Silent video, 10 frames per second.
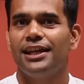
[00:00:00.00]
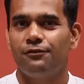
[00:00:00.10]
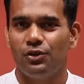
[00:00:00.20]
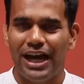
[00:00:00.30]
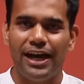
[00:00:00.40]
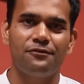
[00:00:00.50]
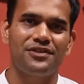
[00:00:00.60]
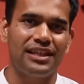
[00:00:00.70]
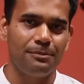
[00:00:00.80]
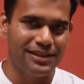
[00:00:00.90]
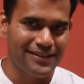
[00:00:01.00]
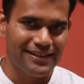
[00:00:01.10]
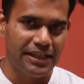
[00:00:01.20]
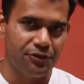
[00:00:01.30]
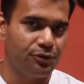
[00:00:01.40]
If you have cinnamon
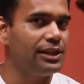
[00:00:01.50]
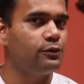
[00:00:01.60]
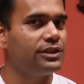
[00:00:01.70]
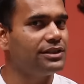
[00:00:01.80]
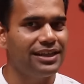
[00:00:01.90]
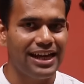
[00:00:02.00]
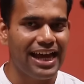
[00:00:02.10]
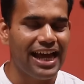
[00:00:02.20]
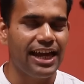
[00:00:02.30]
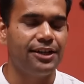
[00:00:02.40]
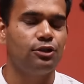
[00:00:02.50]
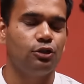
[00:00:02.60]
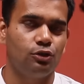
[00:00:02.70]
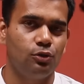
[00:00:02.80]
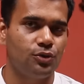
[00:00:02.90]
stick, real one, add
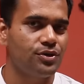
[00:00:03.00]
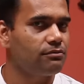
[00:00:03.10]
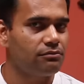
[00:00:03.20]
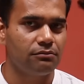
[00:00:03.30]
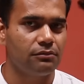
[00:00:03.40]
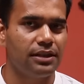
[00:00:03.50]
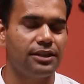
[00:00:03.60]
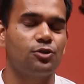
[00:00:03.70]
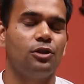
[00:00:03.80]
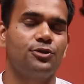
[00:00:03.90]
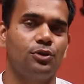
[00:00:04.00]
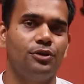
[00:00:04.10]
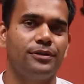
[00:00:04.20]
those, it's also